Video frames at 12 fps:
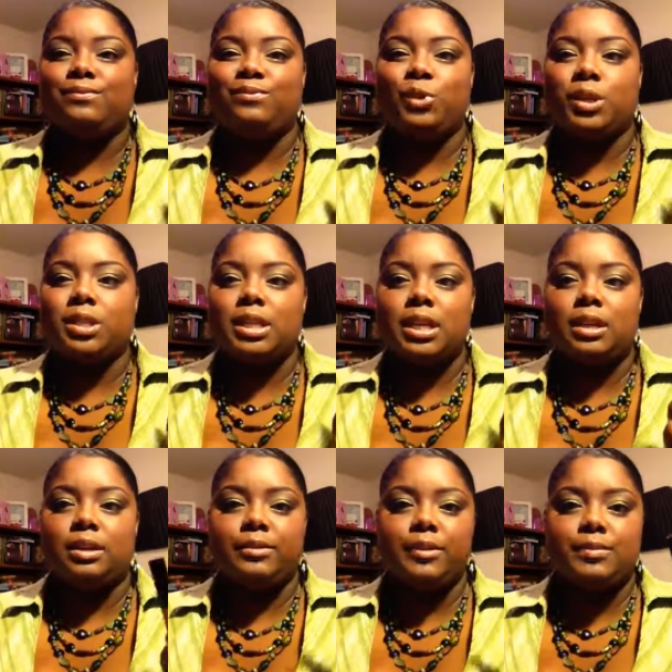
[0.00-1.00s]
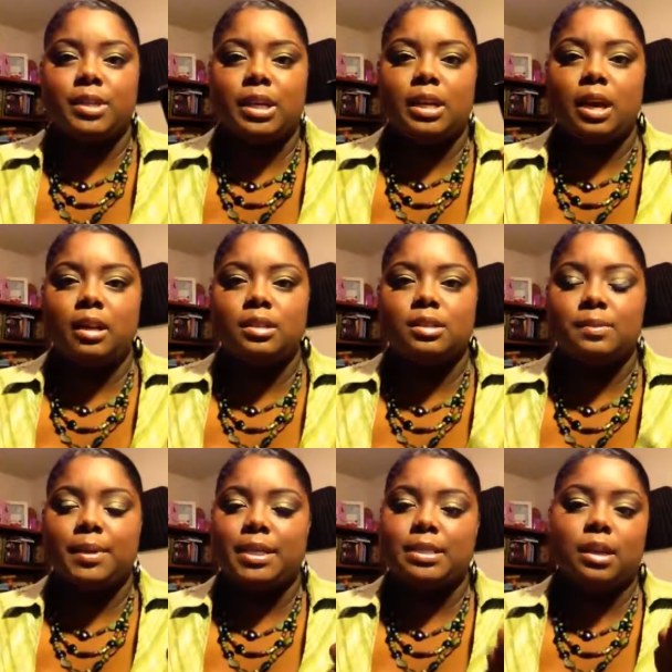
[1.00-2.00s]
$14 or $15 a
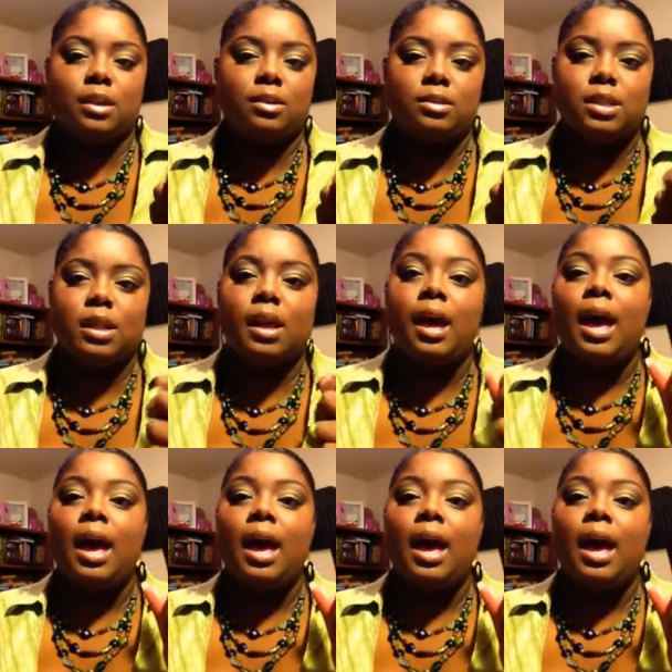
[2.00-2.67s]
piece at Ulta.